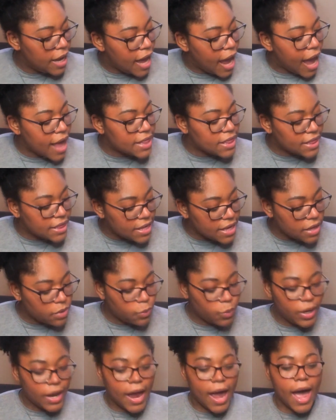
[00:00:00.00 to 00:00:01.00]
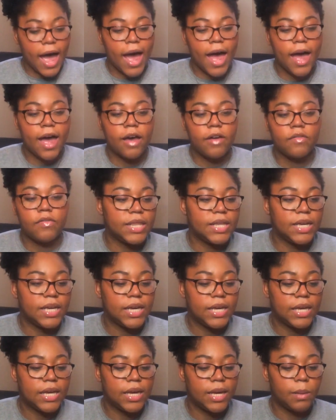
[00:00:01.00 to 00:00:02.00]
And then we have
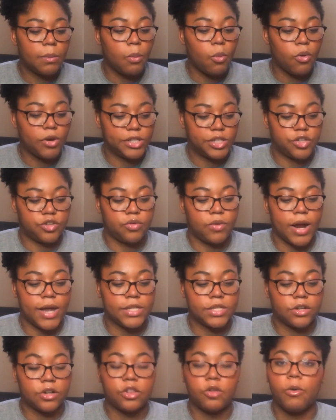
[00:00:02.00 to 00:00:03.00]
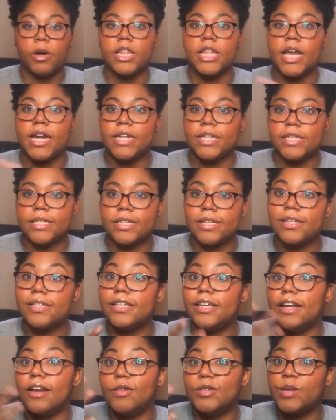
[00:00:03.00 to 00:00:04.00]
the moisturizer, the one that is,
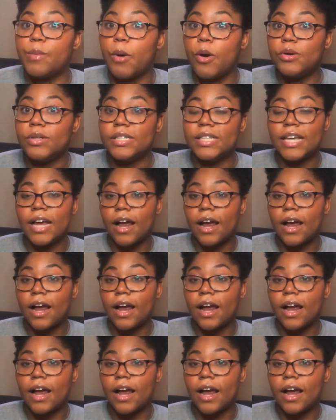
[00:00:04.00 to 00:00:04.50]
you know, supposedly